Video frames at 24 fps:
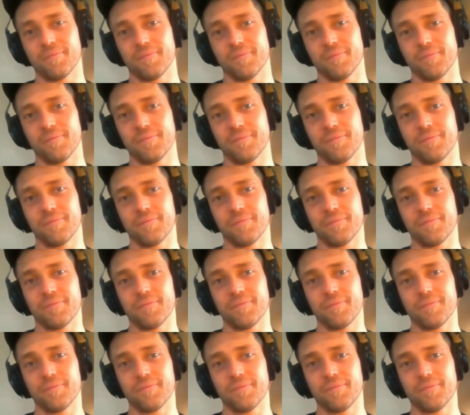
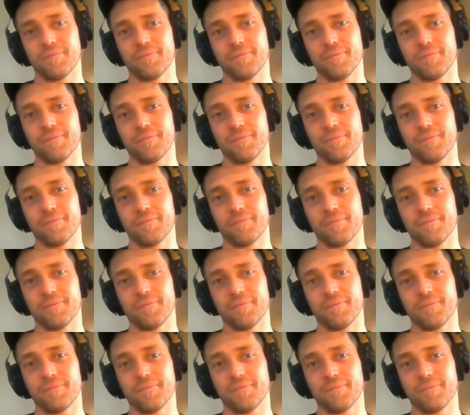
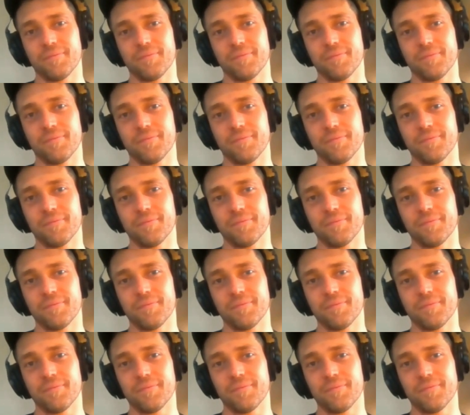
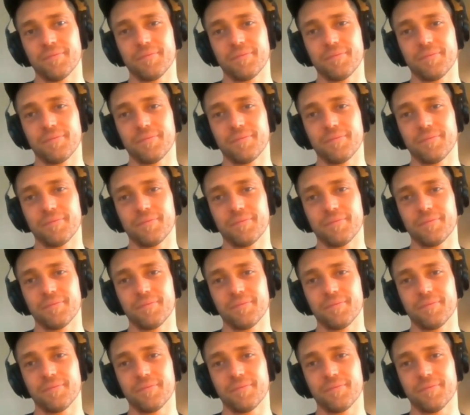
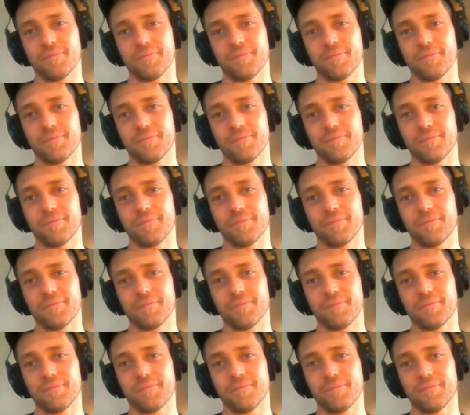(silent)